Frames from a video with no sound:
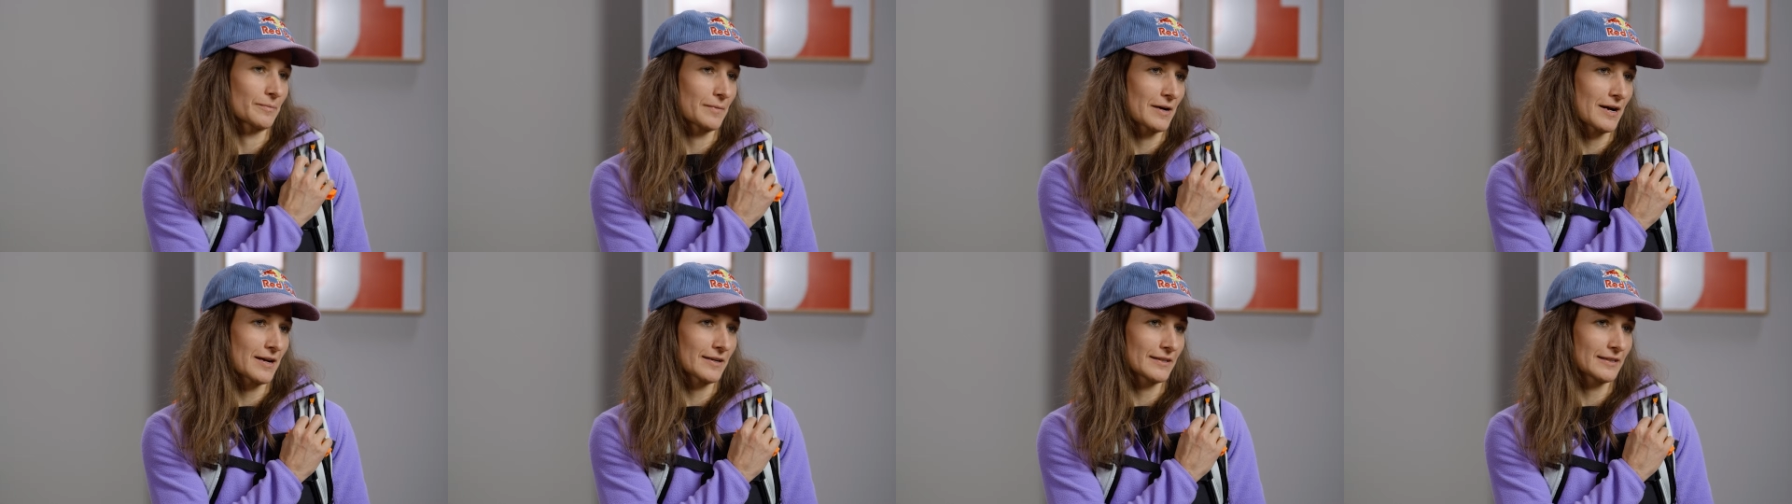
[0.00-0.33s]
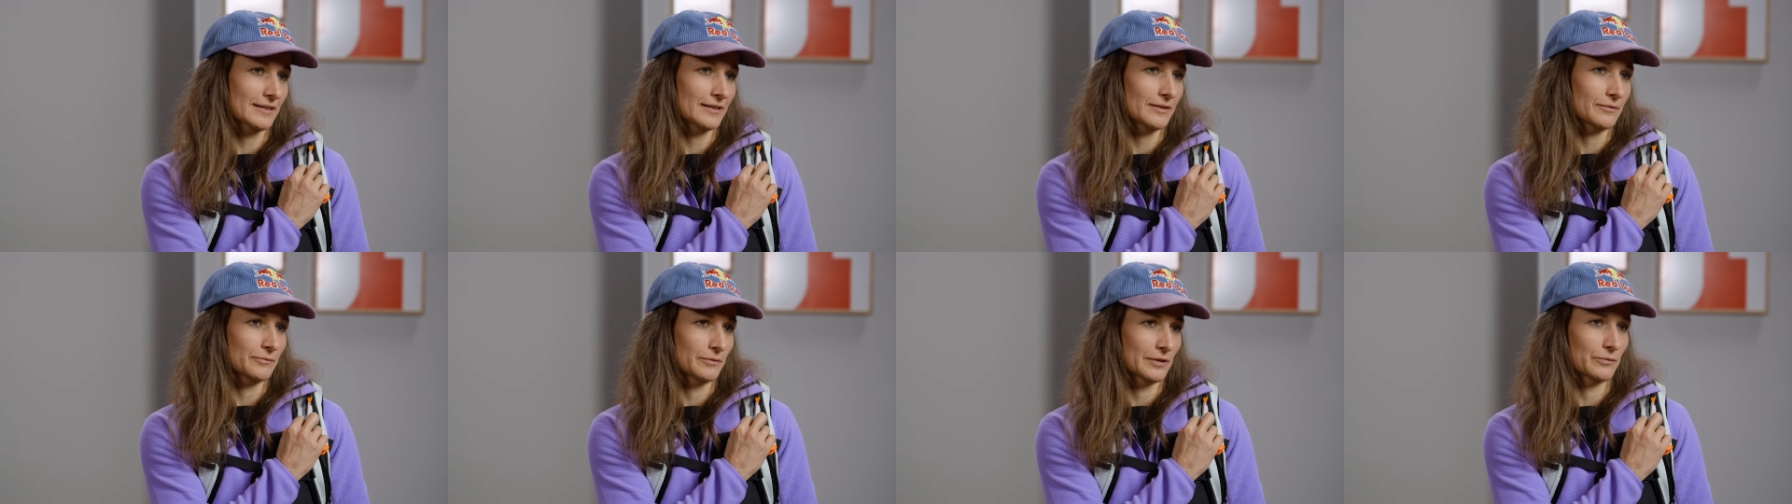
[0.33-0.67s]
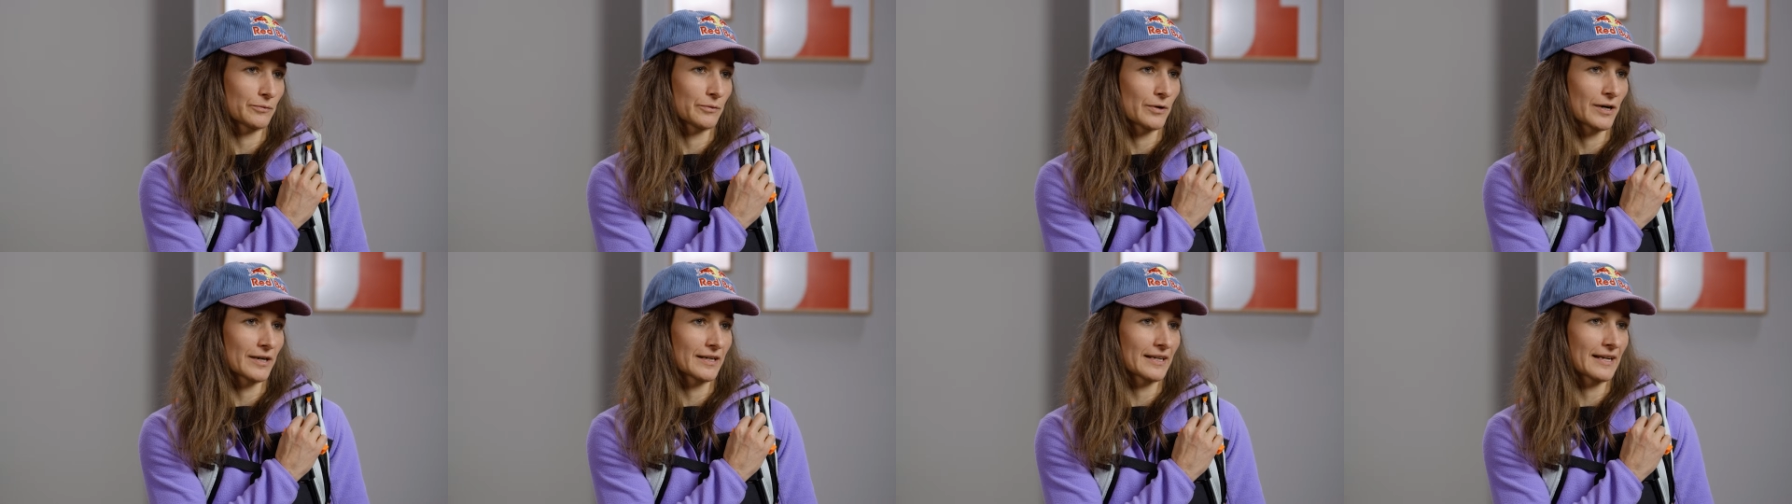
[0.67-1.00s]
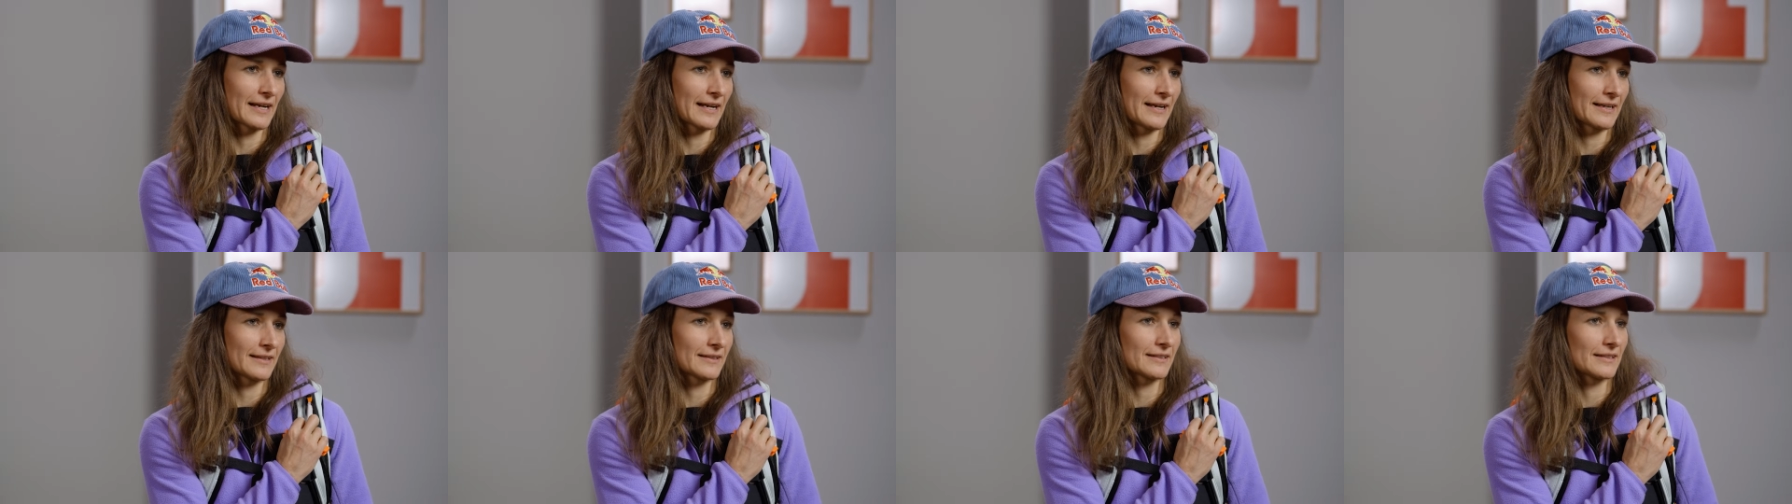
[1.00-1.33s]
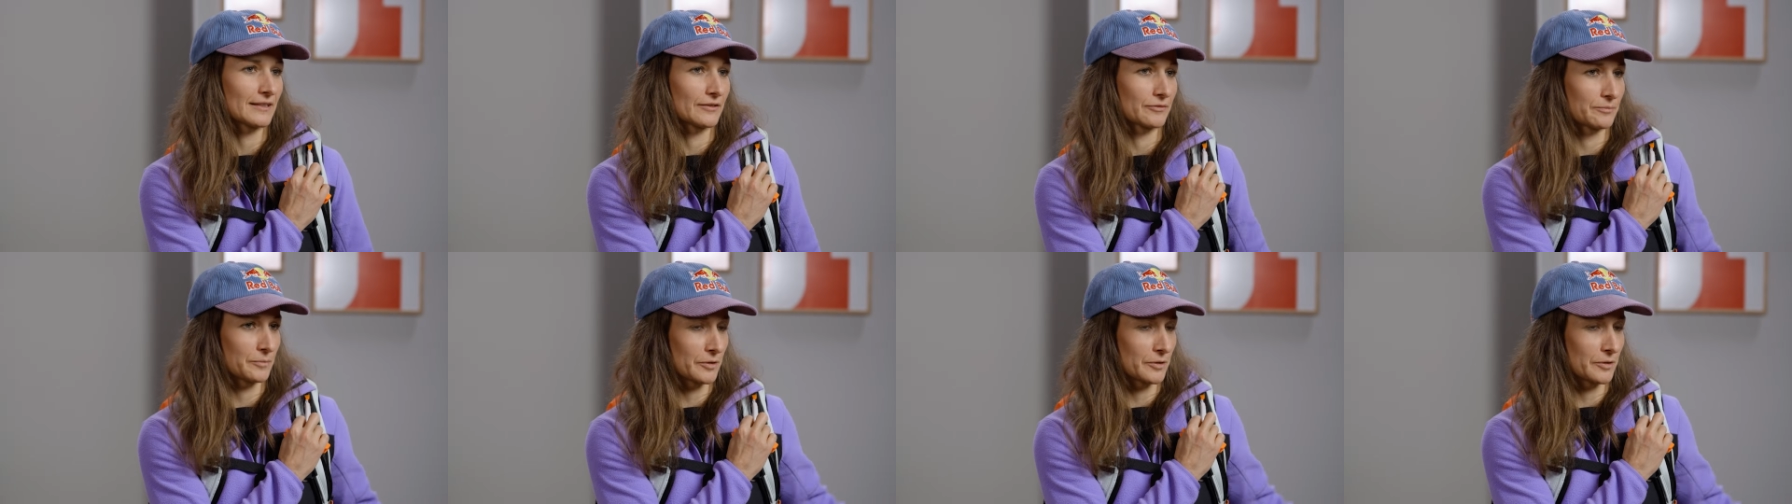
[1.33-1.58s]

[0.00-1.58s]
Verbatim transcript: your body with one hand, if